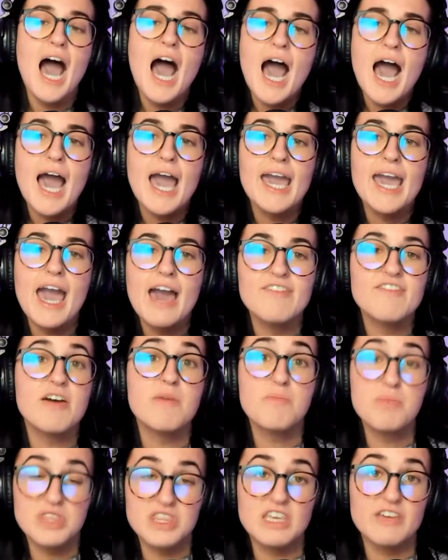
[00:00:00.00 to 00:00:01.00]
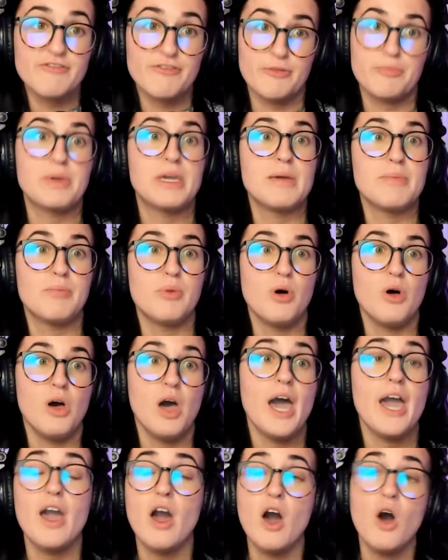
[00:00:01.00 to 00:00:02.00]
I have empathy for
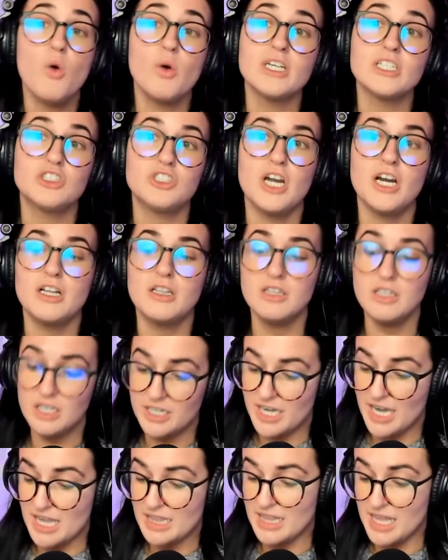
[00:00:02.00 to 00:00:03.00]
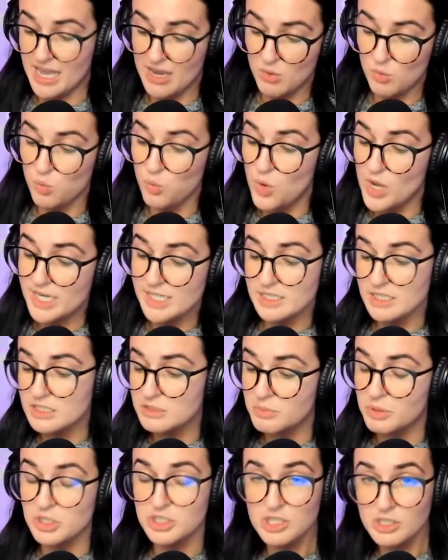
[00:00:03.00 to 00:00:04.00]
people. I always try to look at like what is
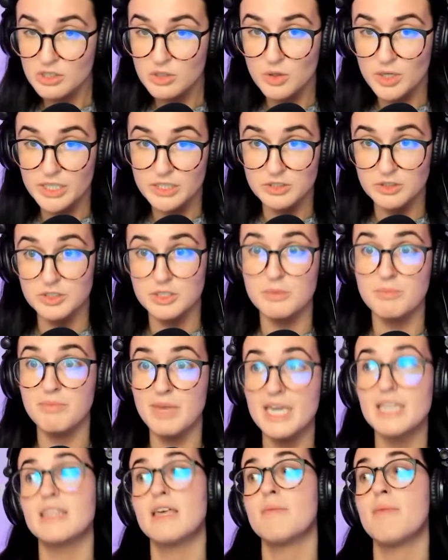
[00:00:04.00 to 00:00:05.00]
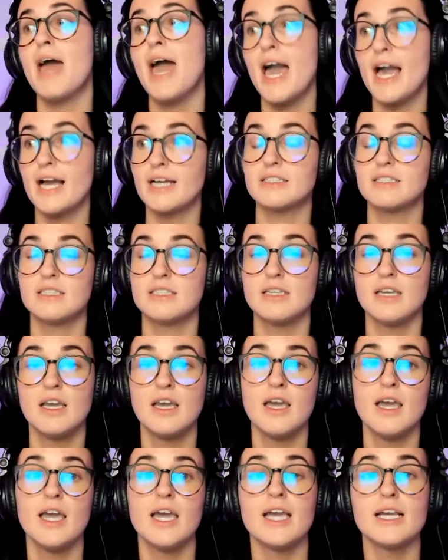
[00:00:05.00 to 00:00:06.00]
this person going through to make them act
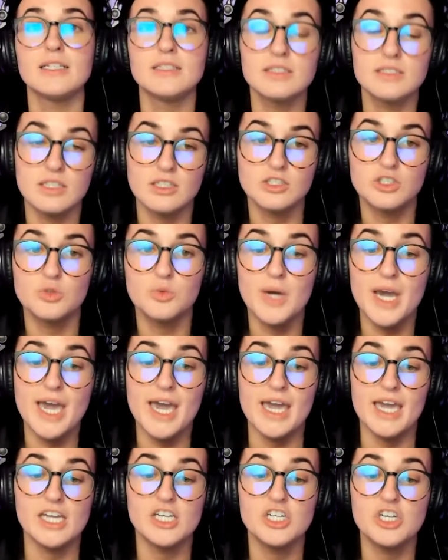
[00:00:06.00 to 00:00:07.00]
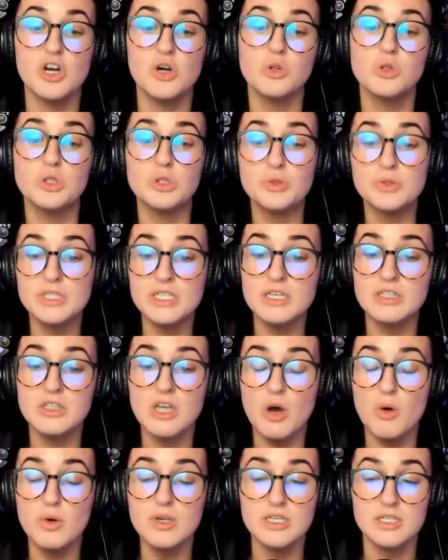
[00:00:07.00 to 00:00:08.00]
in such a way. And you know,
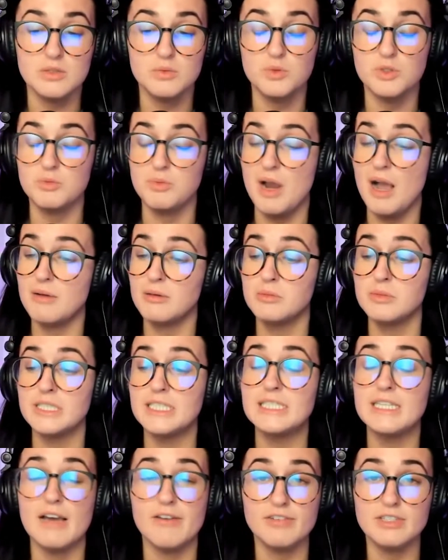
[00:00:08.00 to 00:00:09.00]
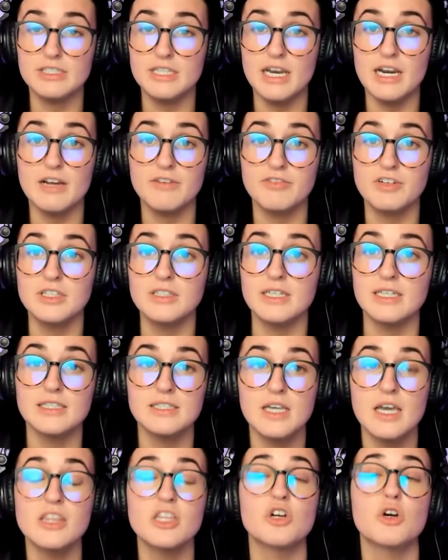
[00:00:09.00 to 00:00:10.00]
losing Lois was probably devastating for
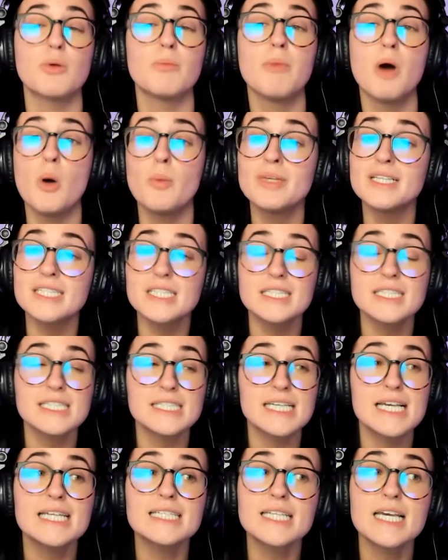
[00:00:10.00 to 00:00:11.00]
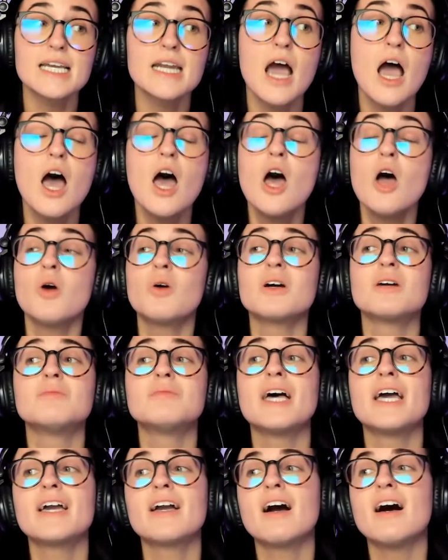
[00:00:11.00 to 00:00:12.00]
Lisa and there were moments in the season where
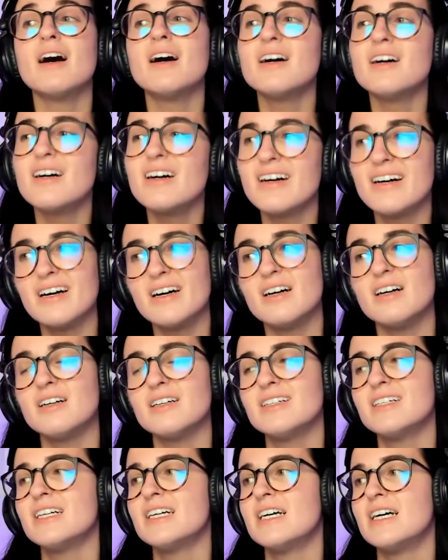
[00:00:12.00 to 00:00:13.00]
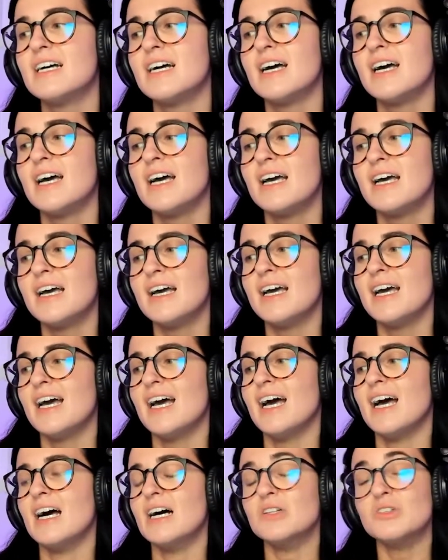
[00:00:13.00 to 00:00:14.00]
I'm like, "Oh,
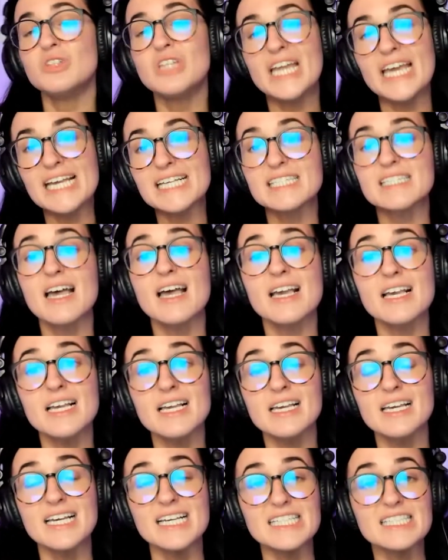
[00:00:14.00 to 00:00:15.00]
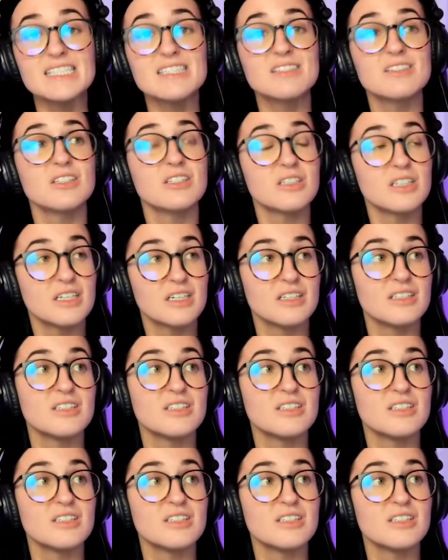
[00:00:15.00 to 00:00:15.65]
Lisa is